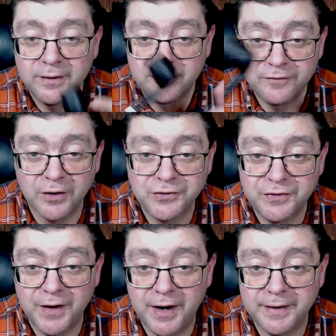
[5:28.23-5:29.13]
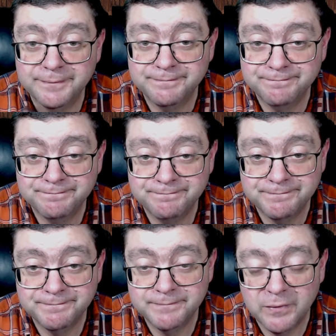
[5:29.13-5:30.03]
first thing,
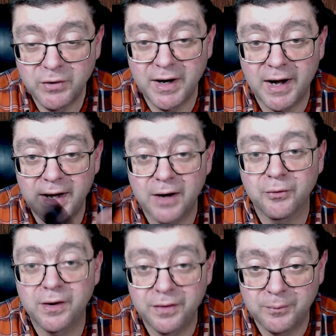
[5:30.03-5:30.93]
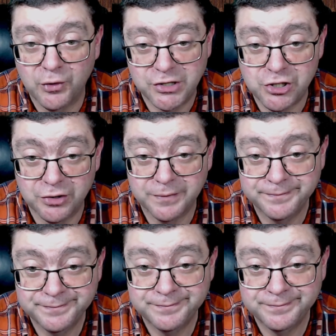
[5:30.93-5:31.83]
we got to get rid of the moisture.
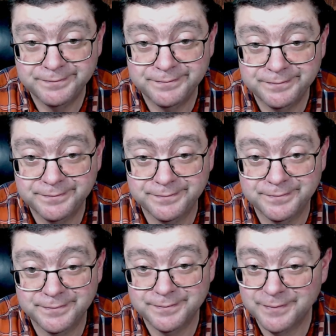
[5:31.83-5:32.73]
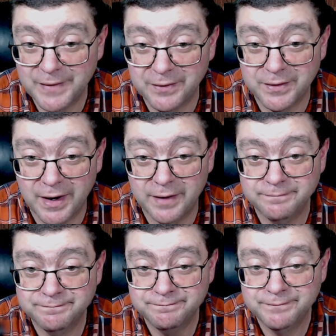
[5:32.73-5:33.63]
Okay?
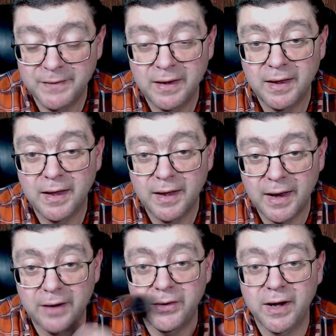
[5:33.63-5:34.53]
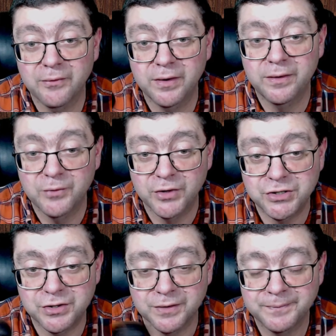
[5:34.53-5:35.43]
How do we get rid of the
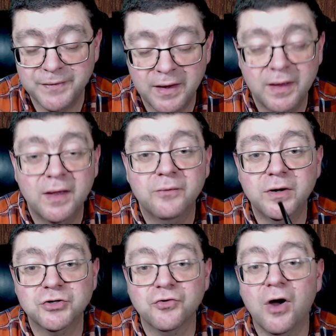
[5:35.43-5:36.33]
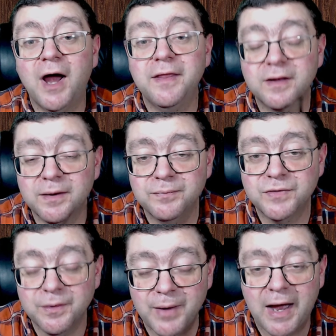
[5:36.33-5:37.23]
moisture? We dry the
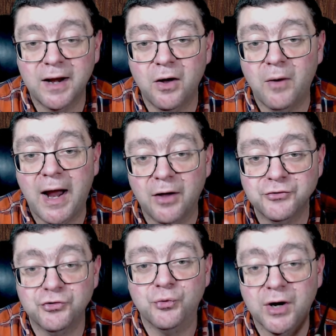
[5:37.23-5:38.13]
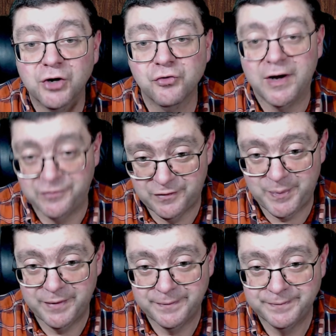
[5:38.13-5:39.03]
tobacco out to a crisp.
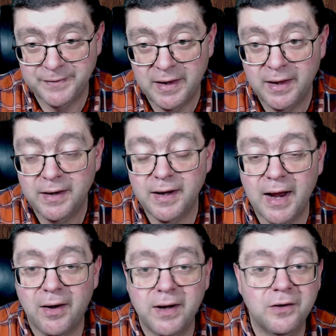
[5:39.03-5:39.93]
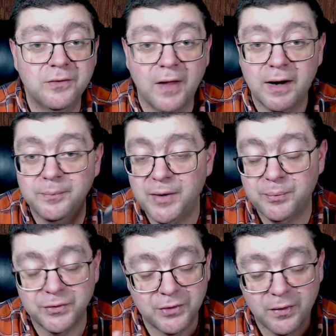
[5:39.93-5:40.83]
Now, I know a lot of
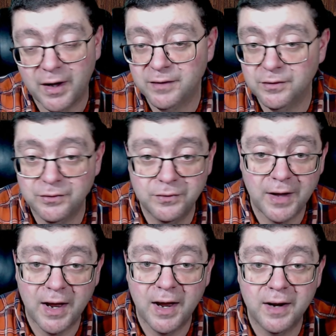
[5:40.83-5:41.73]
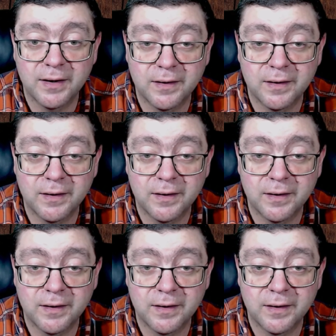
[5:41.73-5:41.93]
people don't like to do that.